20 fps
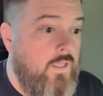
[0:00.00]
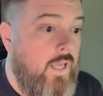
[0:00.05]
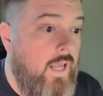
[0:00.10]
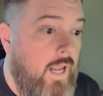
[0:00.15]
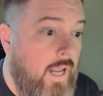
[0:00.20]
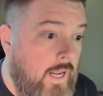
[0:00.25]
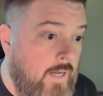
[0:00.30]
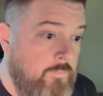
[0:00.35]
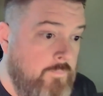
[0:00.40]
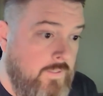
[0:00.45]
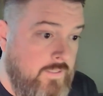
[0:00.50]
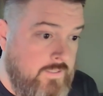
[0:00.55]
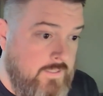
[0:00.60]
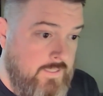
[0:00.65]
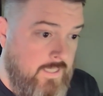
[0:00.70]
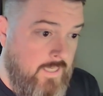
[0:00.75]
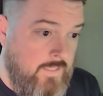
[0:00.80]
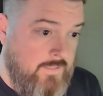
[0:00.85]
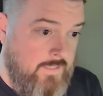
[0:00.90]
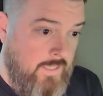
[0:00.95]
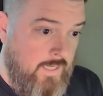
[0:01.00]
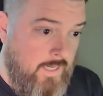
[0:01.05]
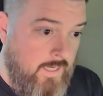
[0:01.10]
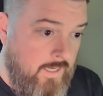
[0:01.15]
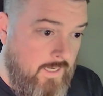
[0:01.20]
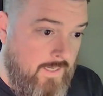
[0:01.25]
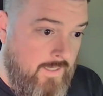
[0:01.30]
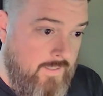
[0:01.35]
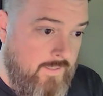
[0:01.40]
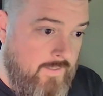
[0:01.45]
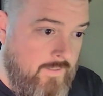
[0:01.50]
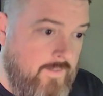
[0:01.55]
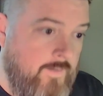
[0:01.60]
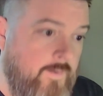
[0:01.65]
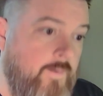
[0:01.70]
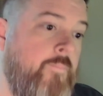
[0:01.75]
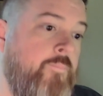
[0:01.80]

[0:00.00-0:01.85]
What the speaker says: can't be sent in